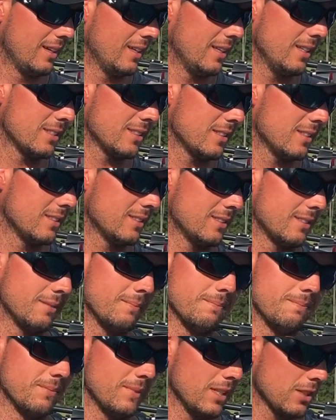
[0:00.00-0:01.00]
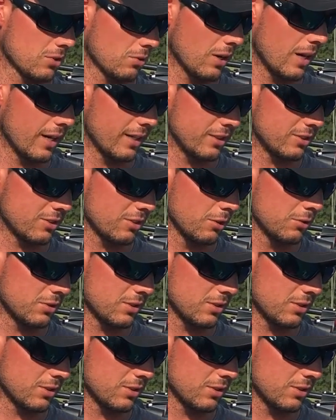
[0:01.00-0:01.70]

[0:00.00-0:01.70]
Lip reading: This rod is so